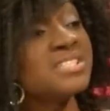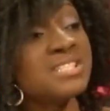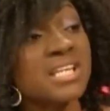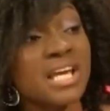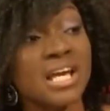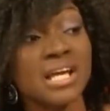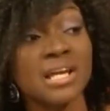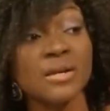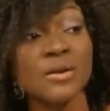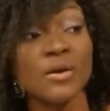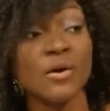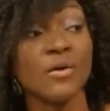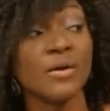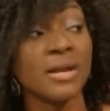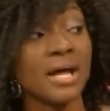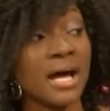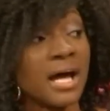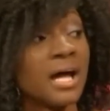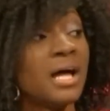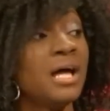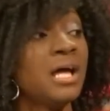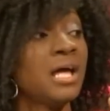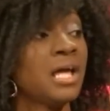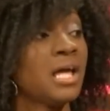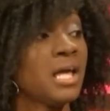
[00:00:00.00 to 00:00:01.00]
saying though
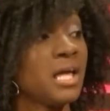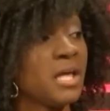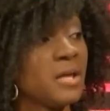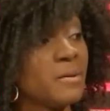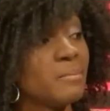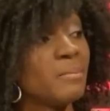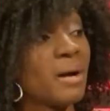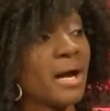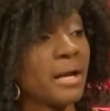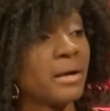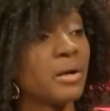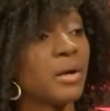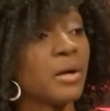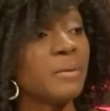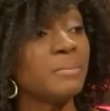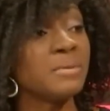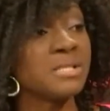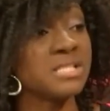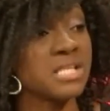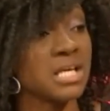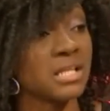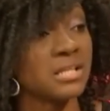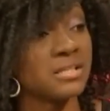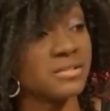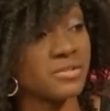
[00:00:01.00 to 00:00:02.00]
that he might not be
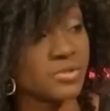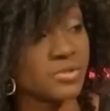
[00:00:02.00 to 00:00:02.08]
telling the